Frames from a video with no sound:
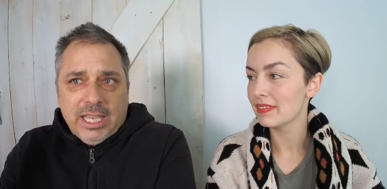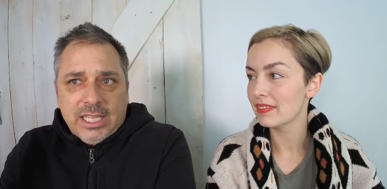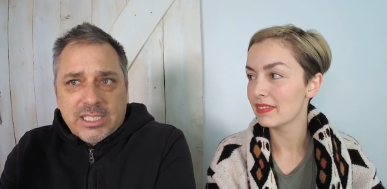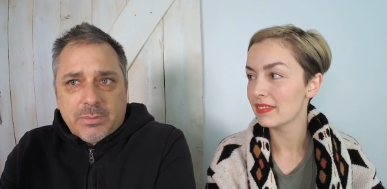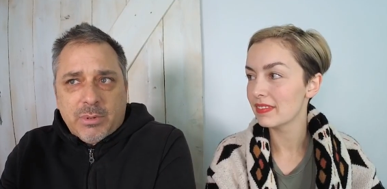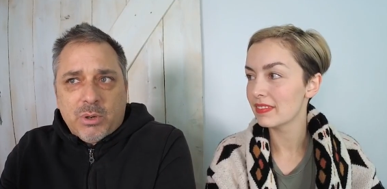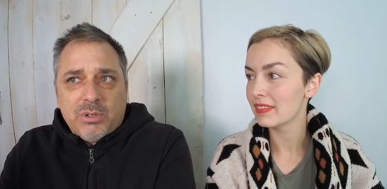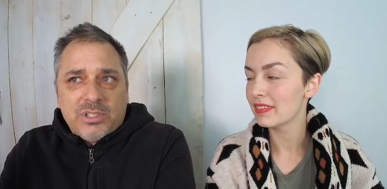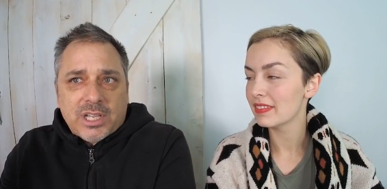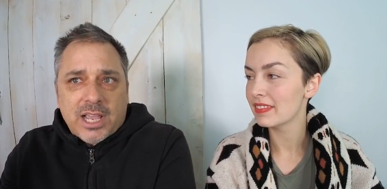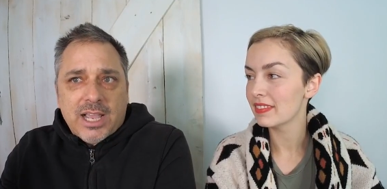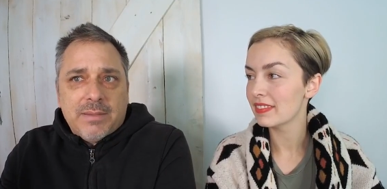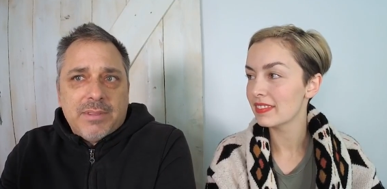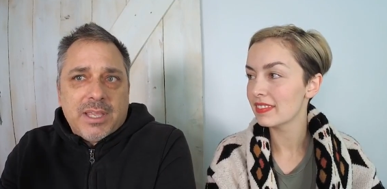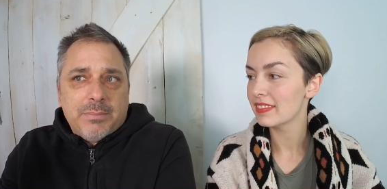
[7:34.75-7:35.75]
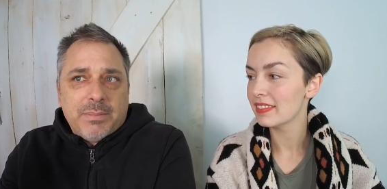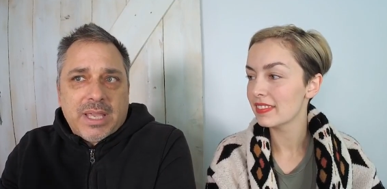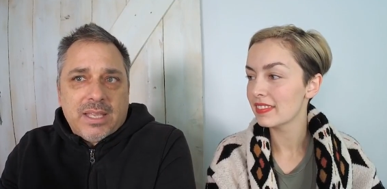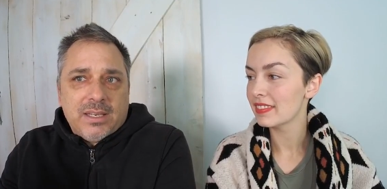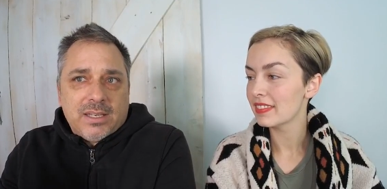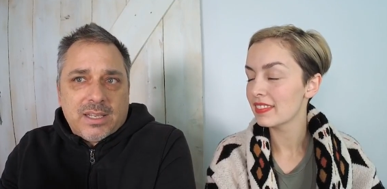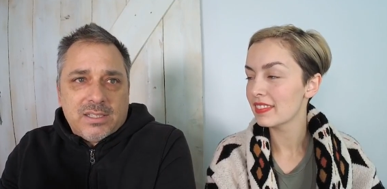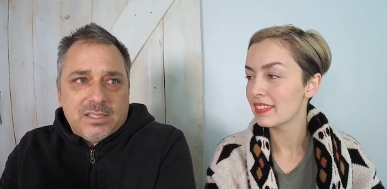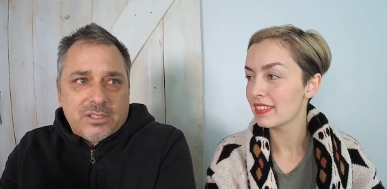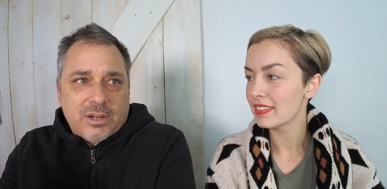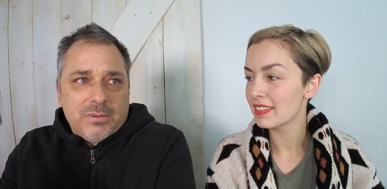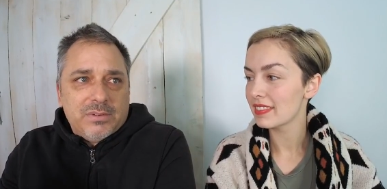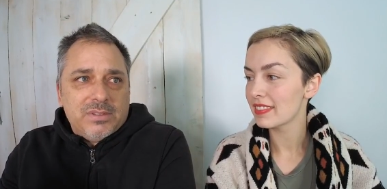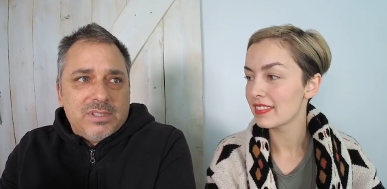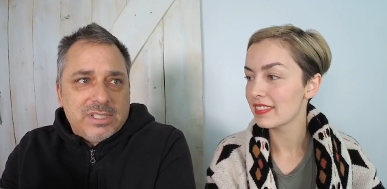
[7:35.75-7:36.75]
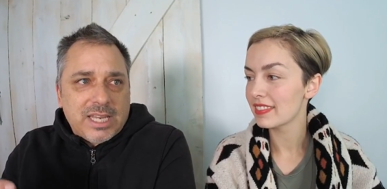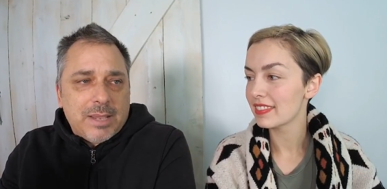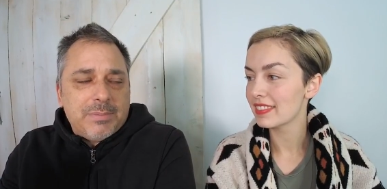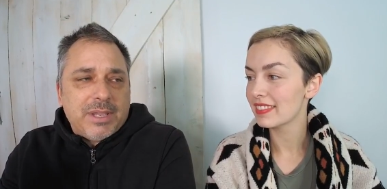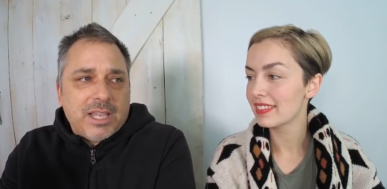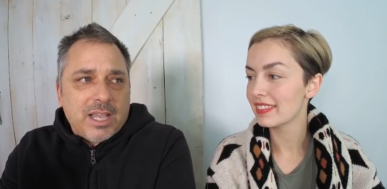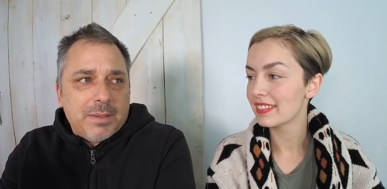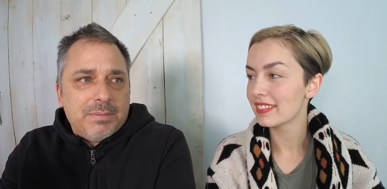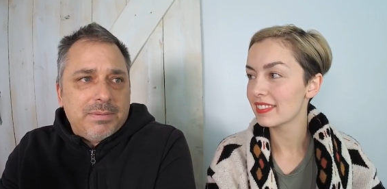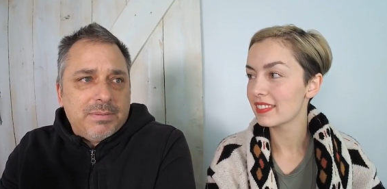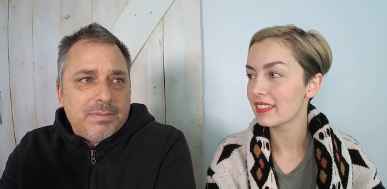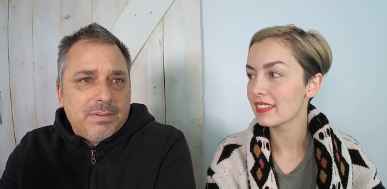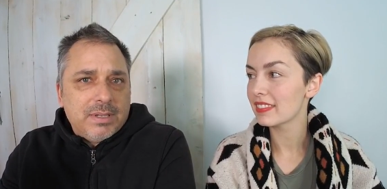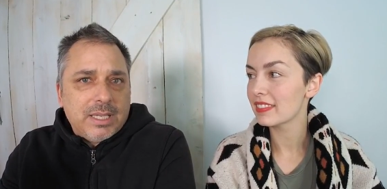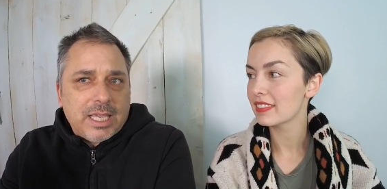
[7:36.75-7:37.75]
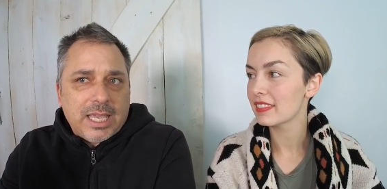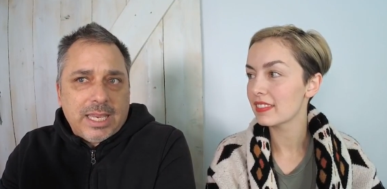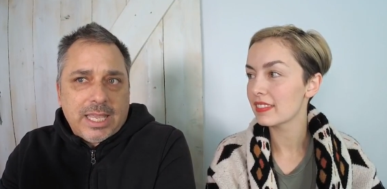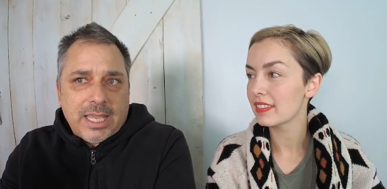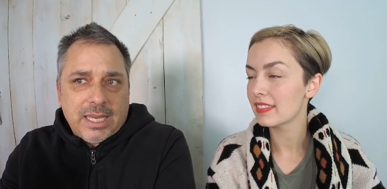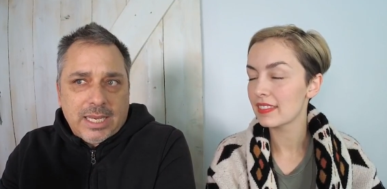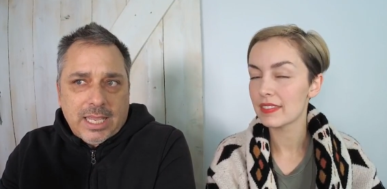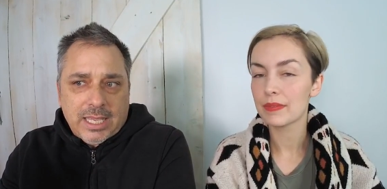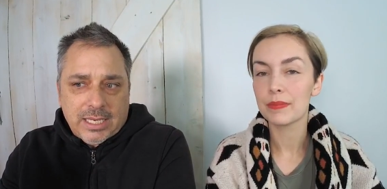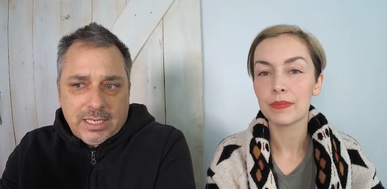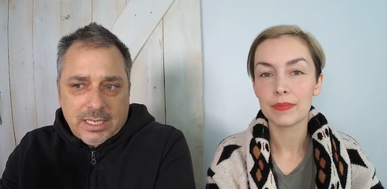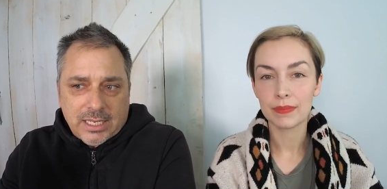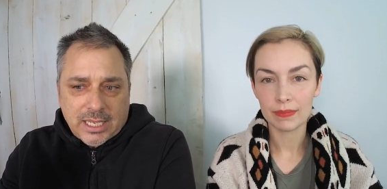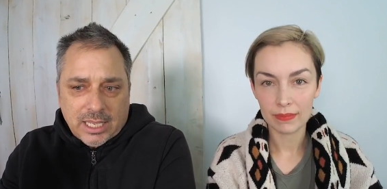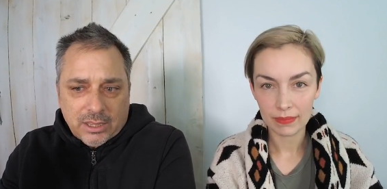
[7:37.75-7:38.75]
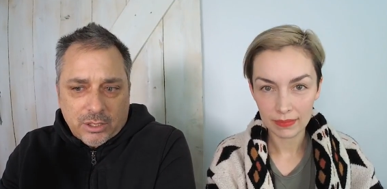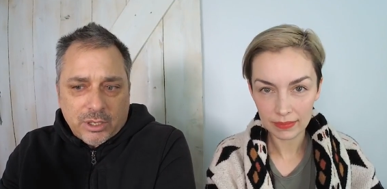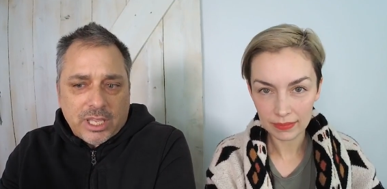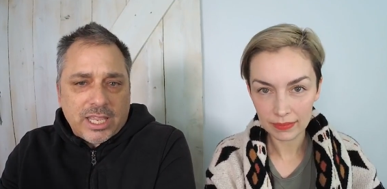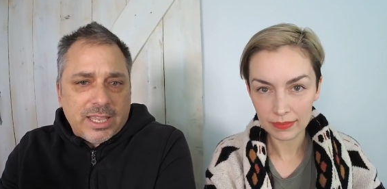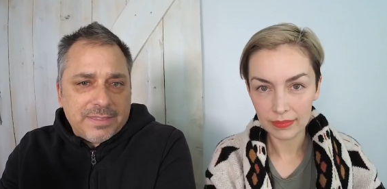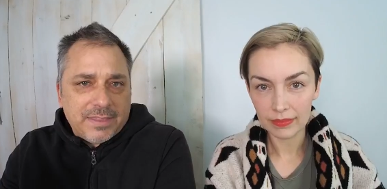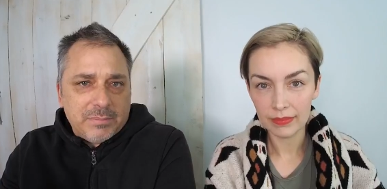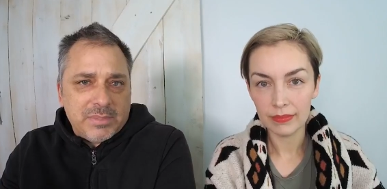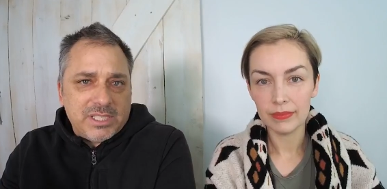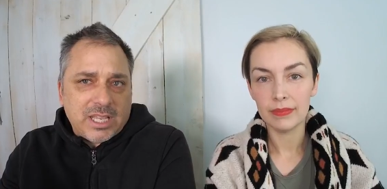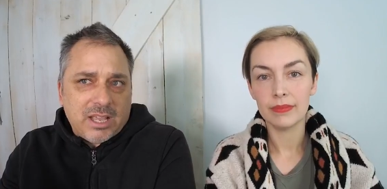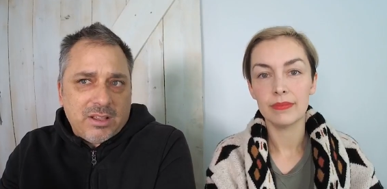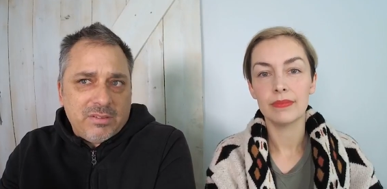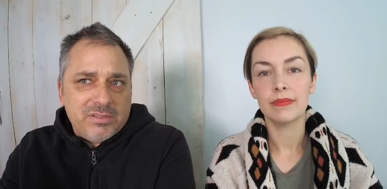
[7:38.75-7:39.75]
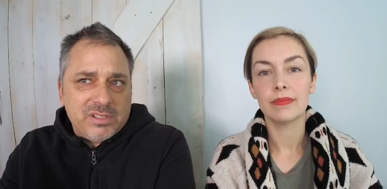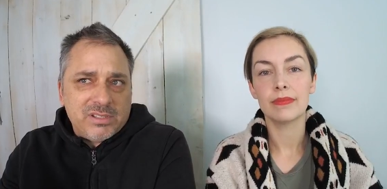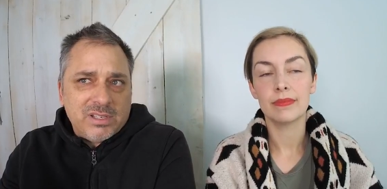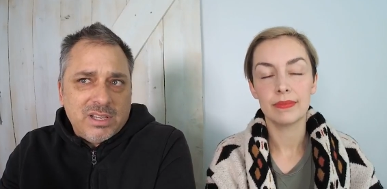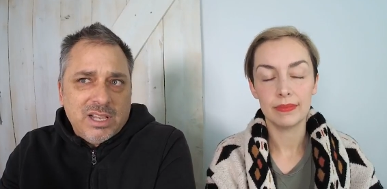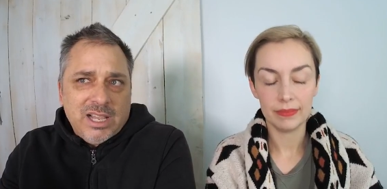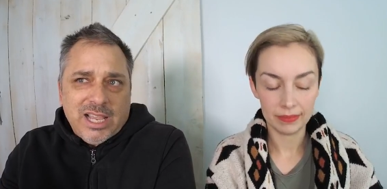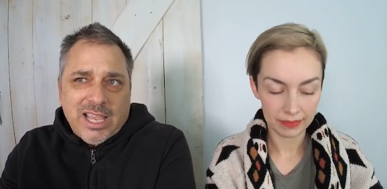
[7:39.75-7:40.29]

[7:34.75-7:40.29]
Speaker 1: it's about time that men start stepping up and looking at themselves.